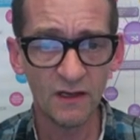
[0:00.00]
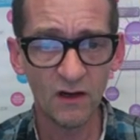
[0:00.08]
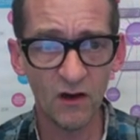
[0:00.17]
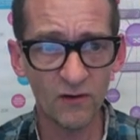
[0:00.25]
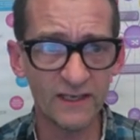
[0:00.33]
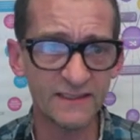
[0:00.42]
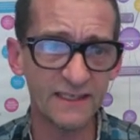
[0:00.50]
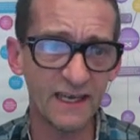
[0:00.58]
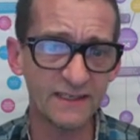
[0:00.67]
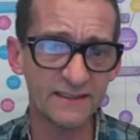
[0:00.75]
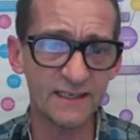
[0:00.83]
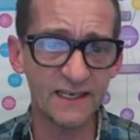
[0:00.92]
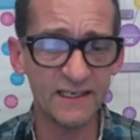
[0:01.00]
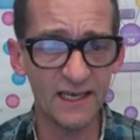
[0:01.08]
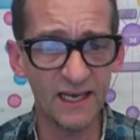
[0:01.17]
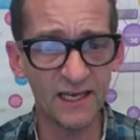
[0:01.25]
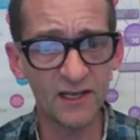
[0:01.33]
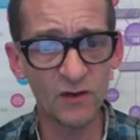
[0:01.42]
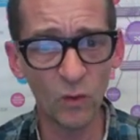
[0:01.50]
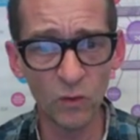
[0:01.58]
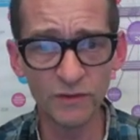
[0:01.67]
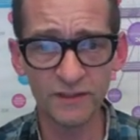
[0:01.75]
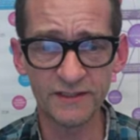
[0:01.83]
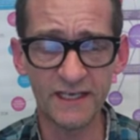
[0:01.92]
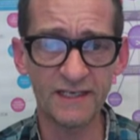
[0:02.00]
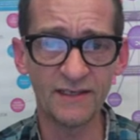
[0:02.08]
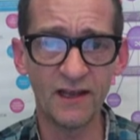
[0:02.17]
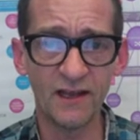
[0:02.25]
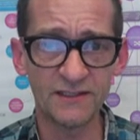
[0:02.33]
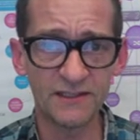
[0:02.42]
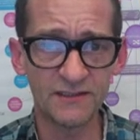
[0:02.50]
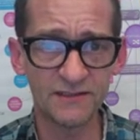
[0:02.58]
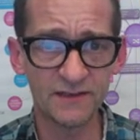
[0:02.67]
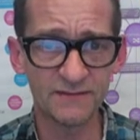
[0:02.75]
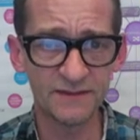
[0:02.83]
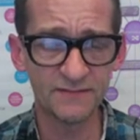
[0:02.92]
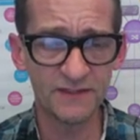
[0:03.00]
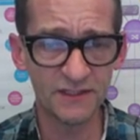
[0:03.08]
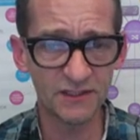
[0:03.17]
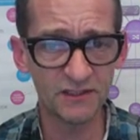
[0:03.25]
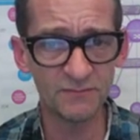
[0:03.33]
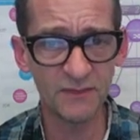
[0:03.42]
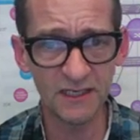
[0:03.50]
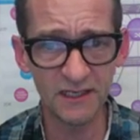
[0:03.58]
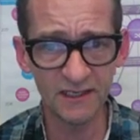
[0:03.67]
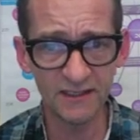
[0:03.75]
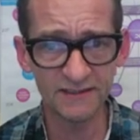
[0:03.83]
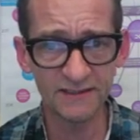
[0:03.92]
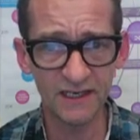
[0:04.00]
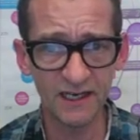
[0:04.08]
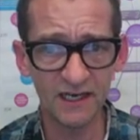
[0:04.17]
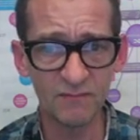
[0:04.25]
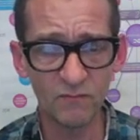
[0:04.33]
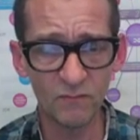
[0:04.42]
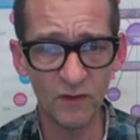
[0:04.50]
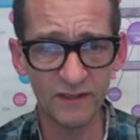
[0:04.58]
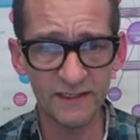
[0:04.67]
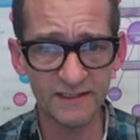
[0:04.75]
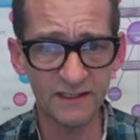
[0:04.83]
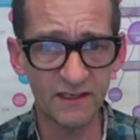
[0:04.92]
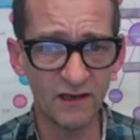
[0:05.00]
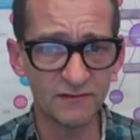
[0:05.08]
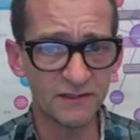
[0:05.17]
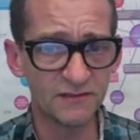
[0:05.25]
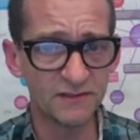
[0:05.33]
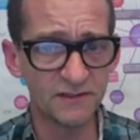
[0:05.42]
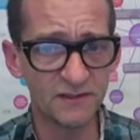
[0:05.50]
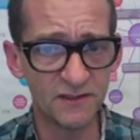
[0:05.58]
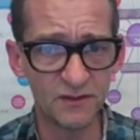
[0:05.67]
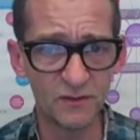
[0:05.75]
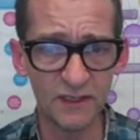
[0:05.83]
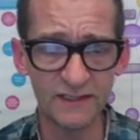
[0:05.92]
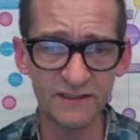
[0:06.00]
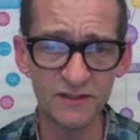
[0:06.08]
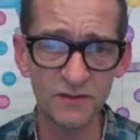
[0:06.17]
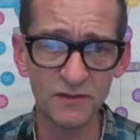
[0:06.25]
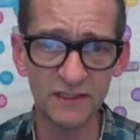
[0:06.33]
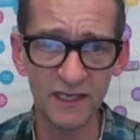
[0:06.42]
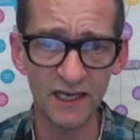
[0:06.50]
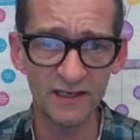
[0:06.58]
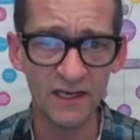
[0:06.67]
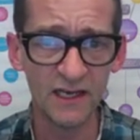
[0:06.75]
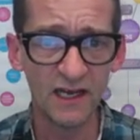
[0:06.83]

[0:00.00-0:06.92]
RSS, again, an older technology in terms of digital medias. What this allows you to do is to get